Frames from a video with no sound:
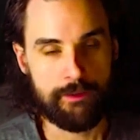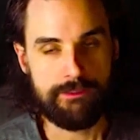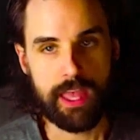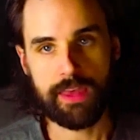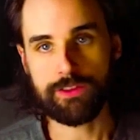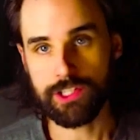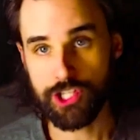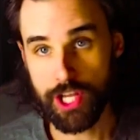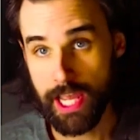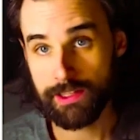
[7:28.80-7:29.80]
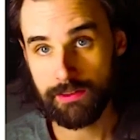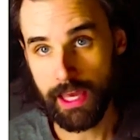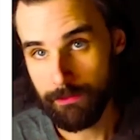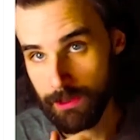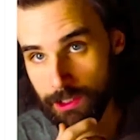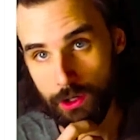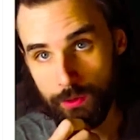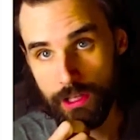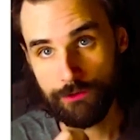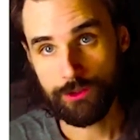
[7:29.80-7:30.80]
And there's a chance that,
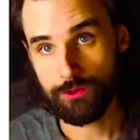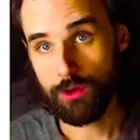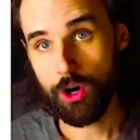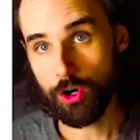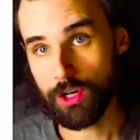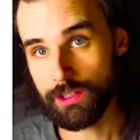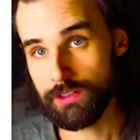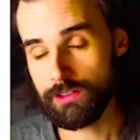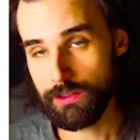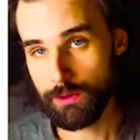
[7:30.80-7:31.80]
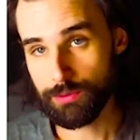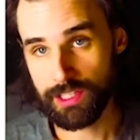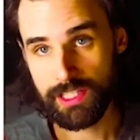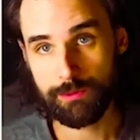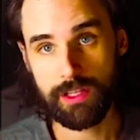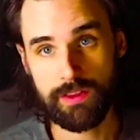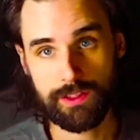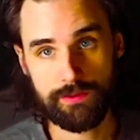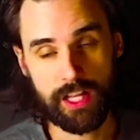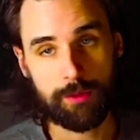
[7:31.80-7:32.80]
if you are a participant in the
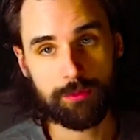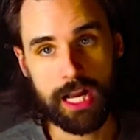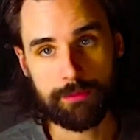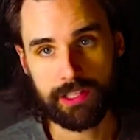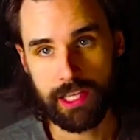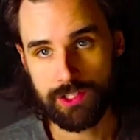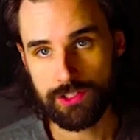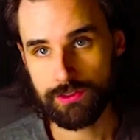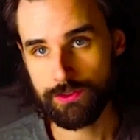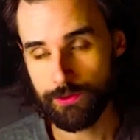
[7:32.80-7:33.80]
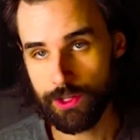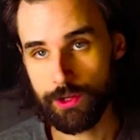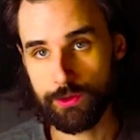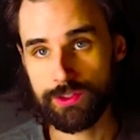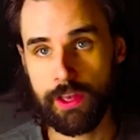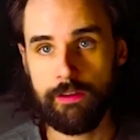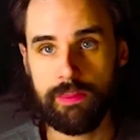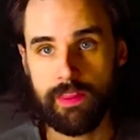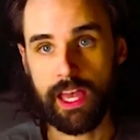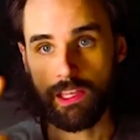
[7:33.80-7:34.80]
developer applications for those,
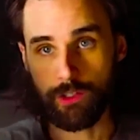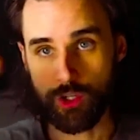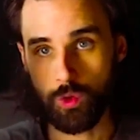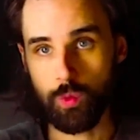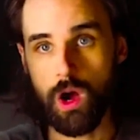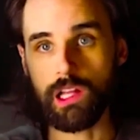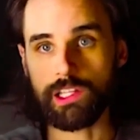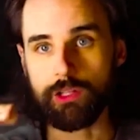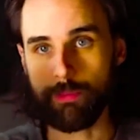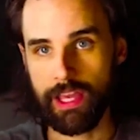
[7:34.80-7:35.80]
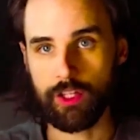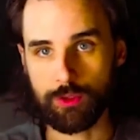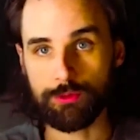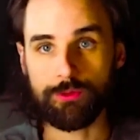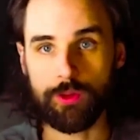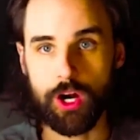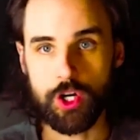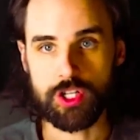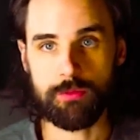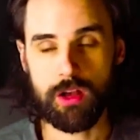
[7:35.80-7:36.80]
that, your wallet could be eligible for the
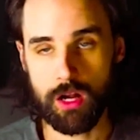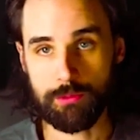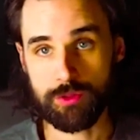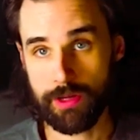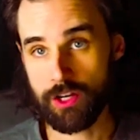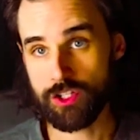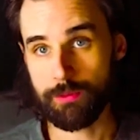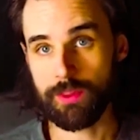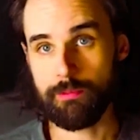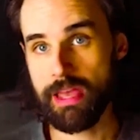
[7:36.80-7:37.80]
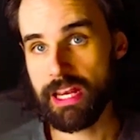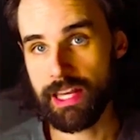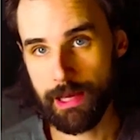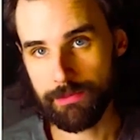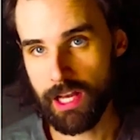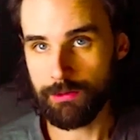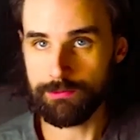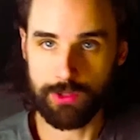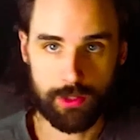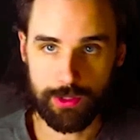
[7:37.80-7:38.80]
Arbitrum airdrop on the mainnet. Now,
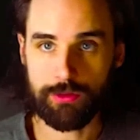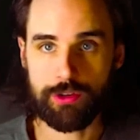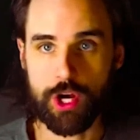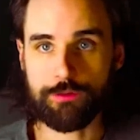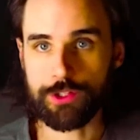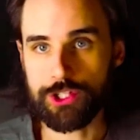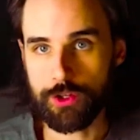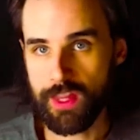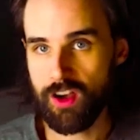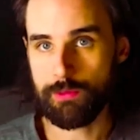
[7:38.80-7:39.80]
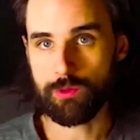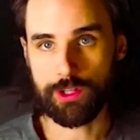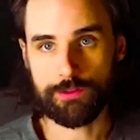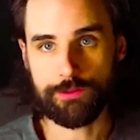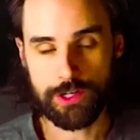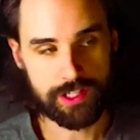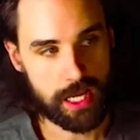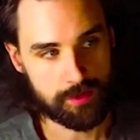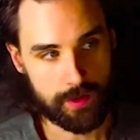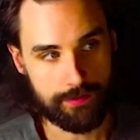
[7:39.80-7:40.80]
we don't know for sure. That would be one of the first
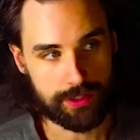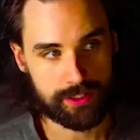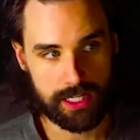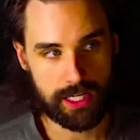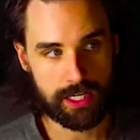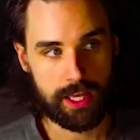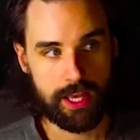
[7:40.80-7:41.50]
times we ever seen